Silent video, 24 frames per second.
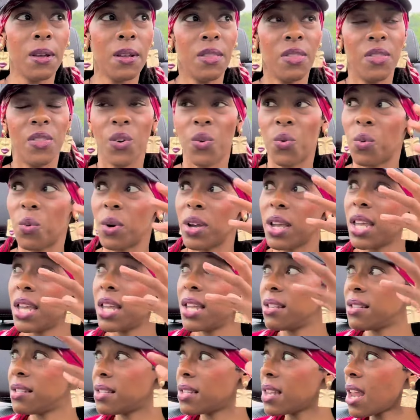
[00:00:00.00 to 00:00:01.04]
The
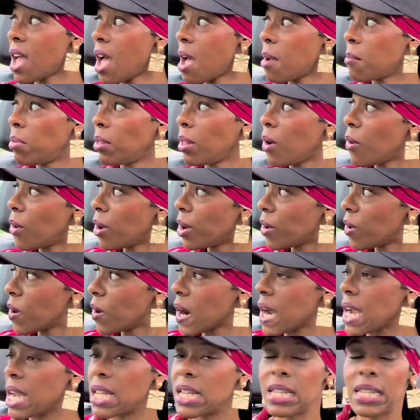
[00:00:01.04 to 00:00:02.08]
wind's not blowing
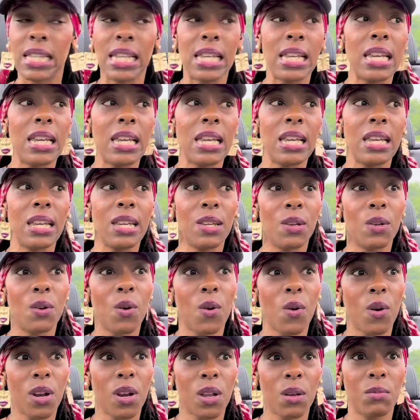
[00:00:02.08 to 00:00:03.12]
crazy. You know
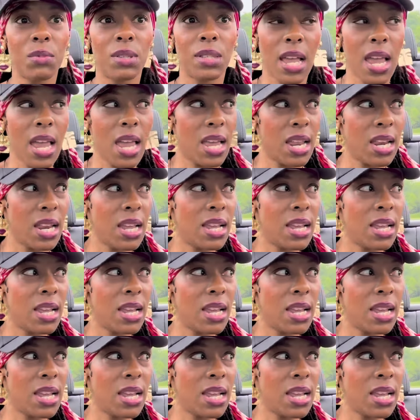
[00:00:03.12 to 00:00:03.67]
what I'm saying?